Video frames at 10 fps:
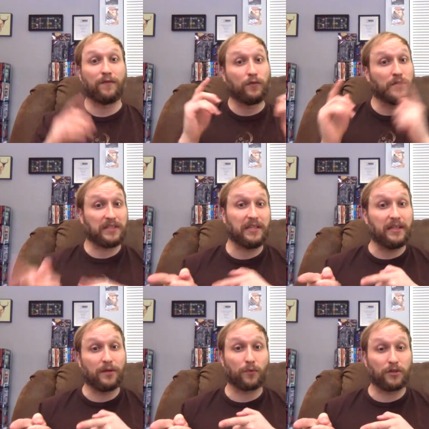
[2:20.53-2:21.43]
If you see
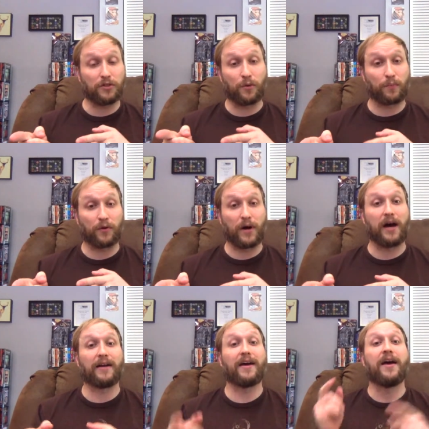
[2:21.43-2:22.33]
the original
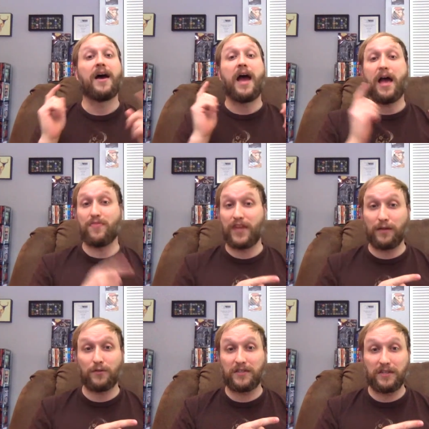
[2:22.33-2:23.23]
Piranha and
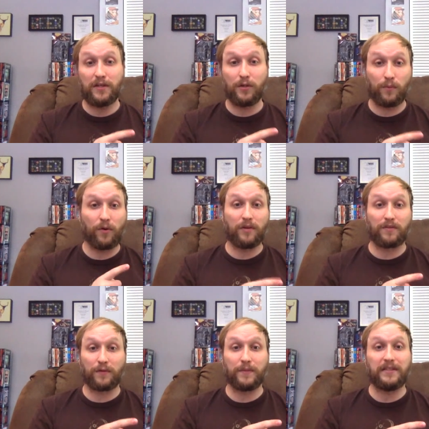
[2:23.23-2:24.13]
then you see Humanoids
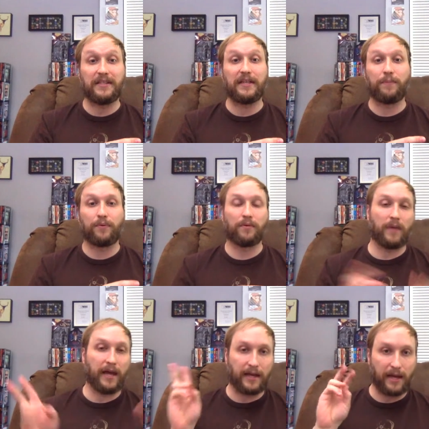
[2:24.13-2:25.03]
from the Deep,
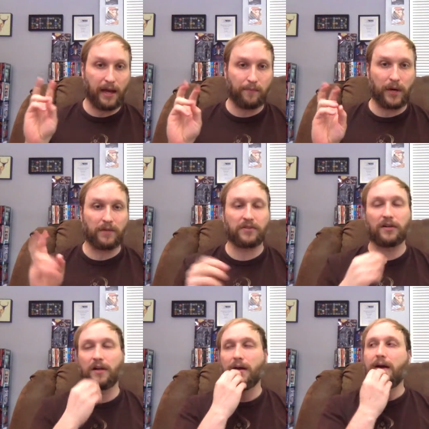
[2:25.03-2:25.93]
aka
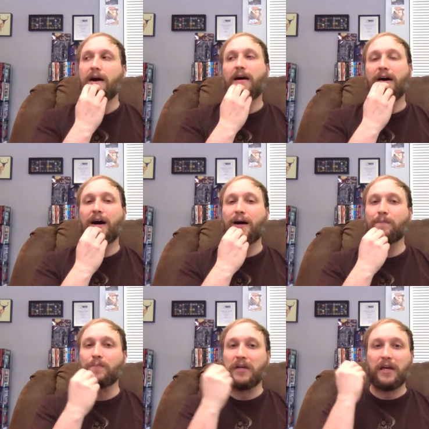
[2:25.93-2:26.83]
Monster, um,